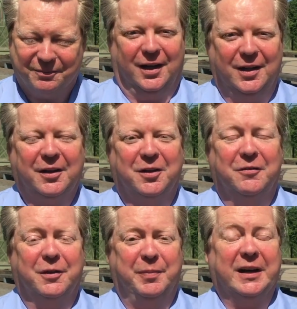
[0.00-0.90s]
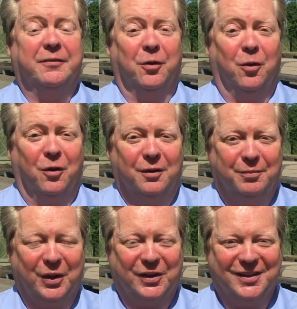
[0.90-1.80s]
Another of the big four
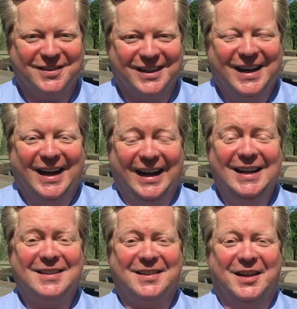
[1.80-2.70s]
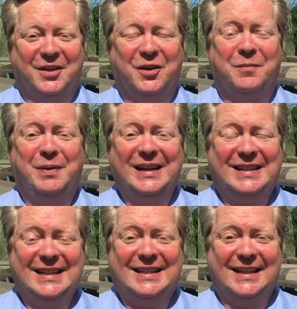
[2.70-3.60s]
blockers is your
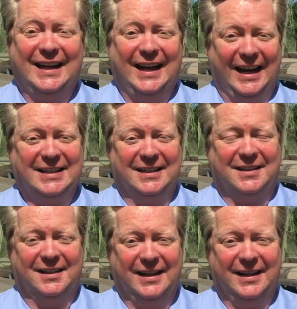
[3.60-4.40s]
ability to edit.